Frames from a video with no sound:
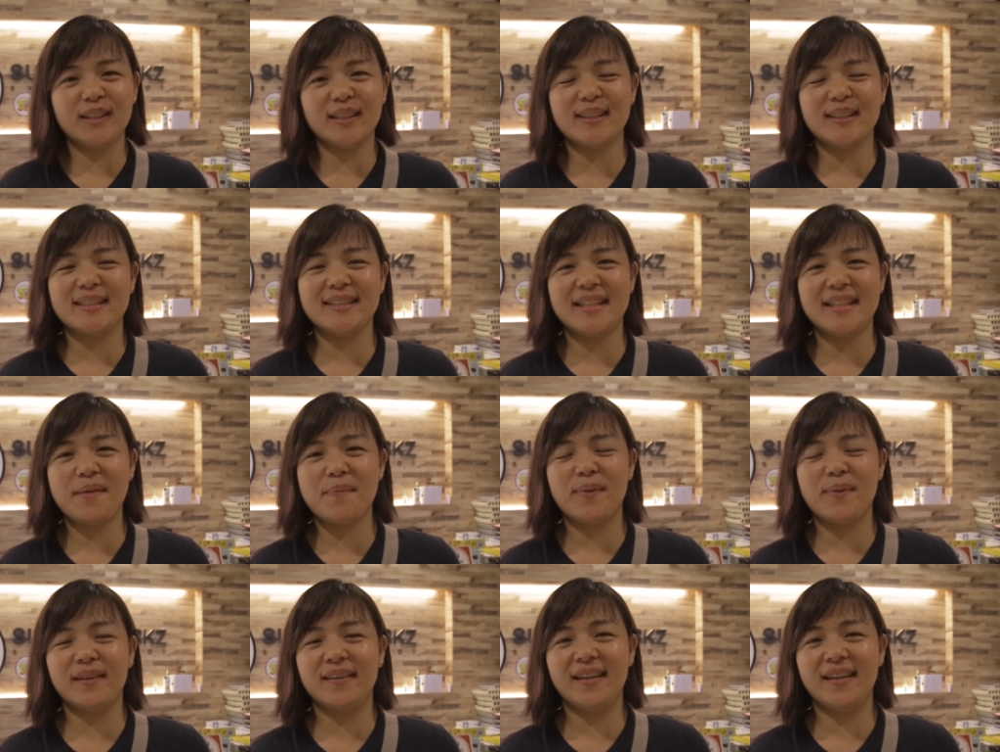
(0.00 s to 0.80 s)
she has the
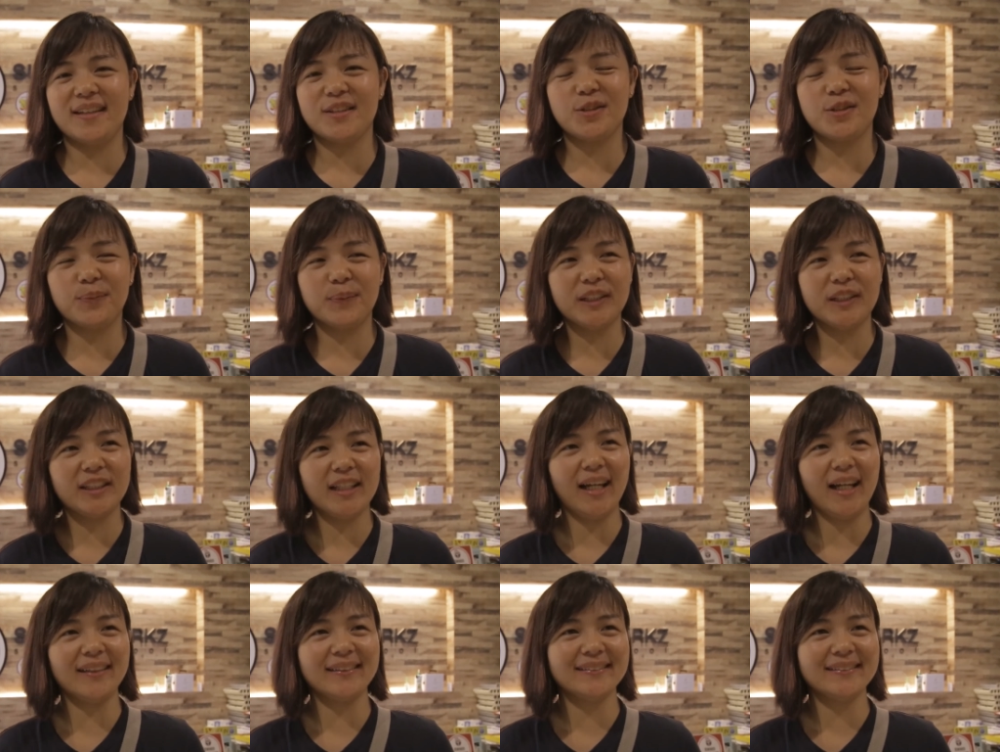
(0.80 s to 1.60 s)
same birthday as Super
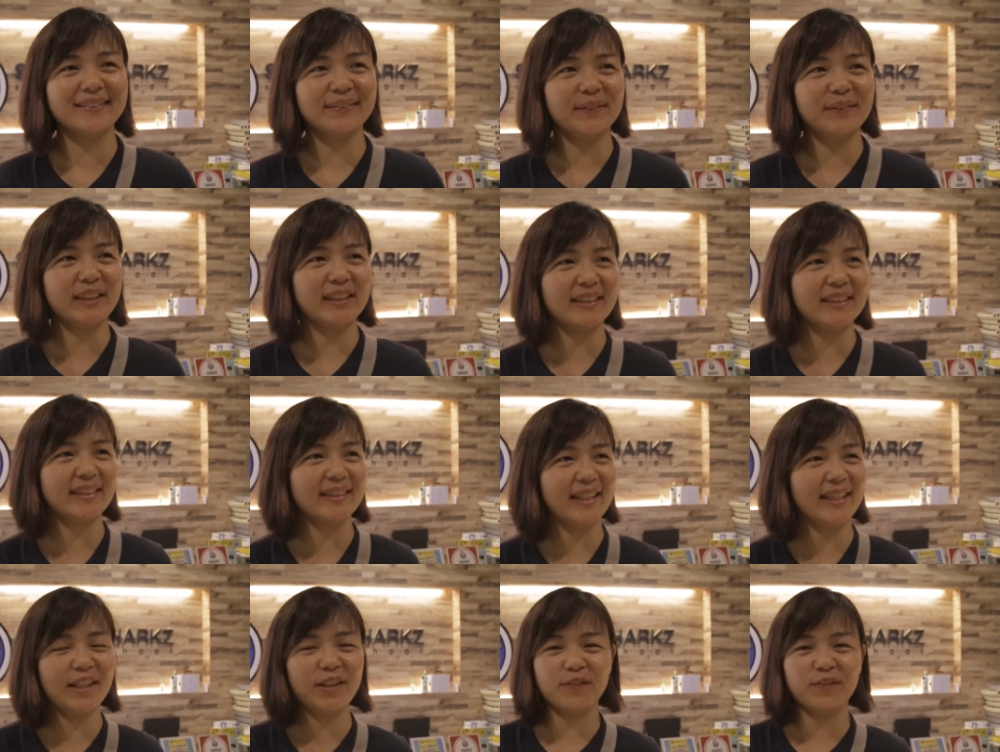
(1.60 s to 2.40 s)
Shark which is the
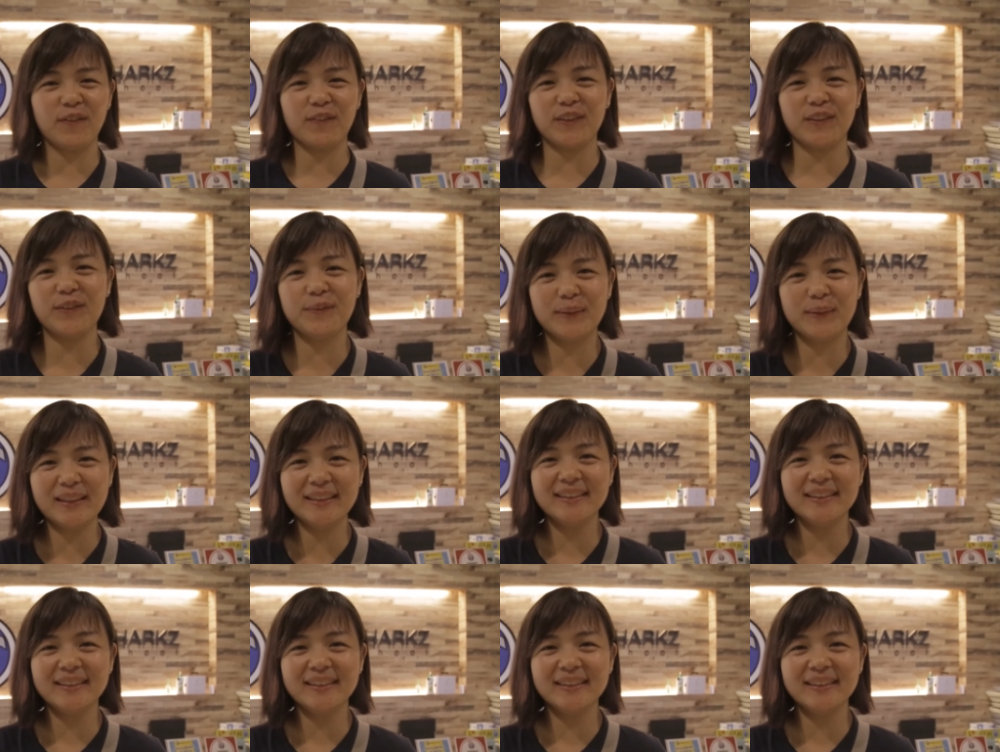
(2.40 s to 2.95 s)
10th of October.